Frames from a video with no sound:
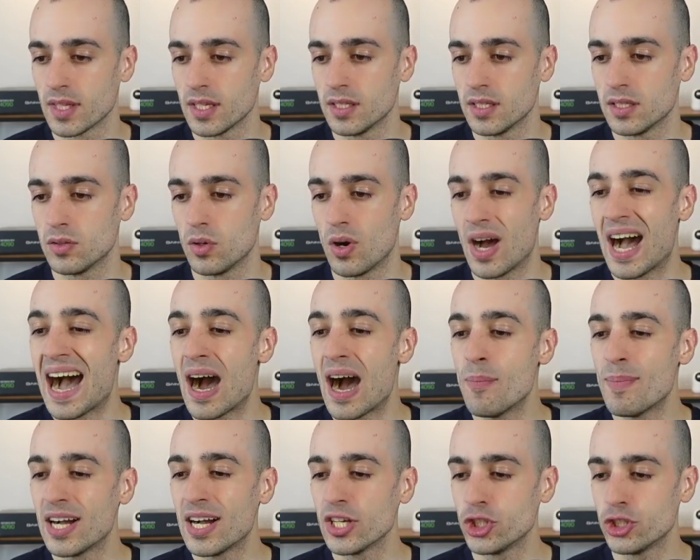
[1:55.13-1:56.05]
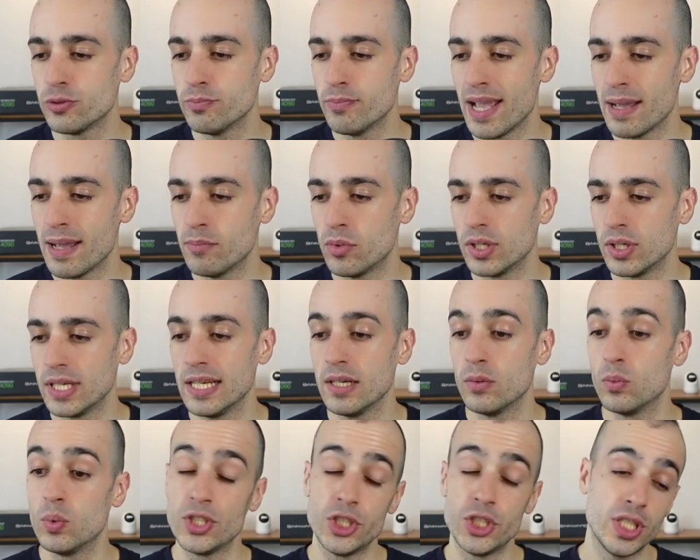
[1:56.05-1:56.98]
So how much memory,
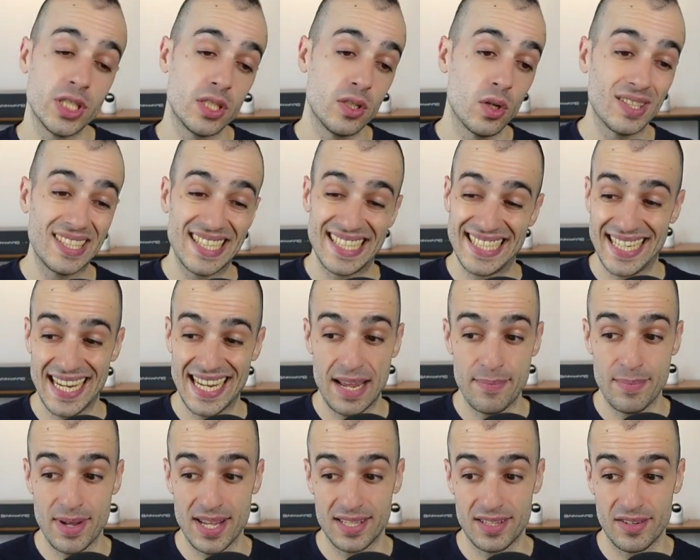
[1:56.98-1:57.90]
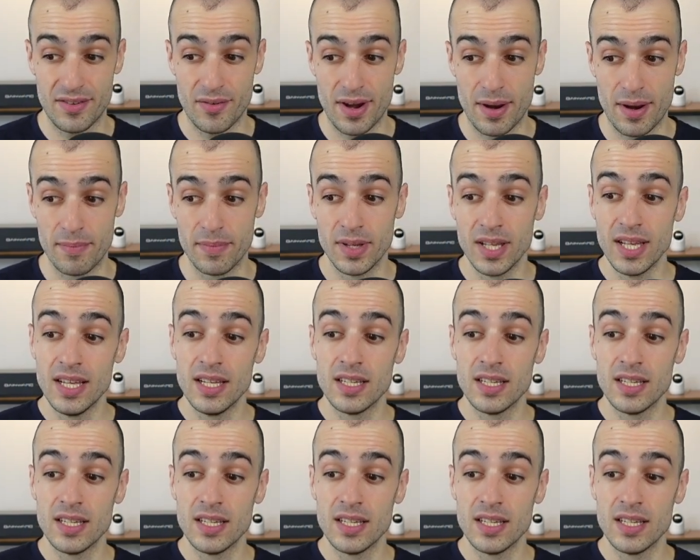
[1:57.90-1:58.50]
which is not the same as RAM.